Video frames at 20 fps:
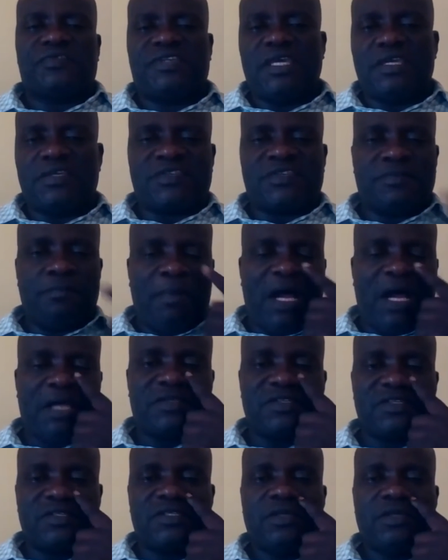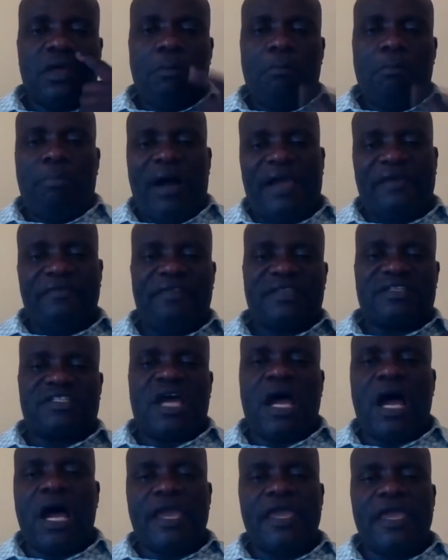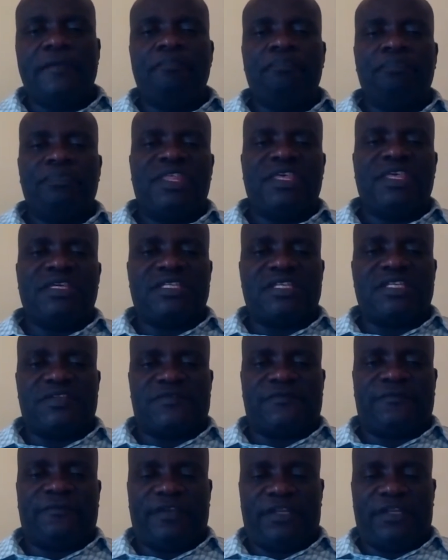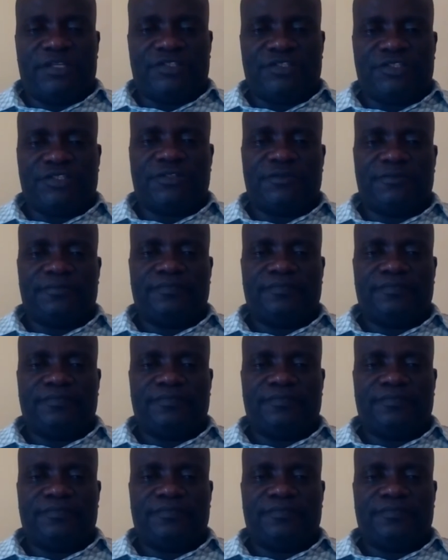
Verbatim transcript: six months by the time it is finished.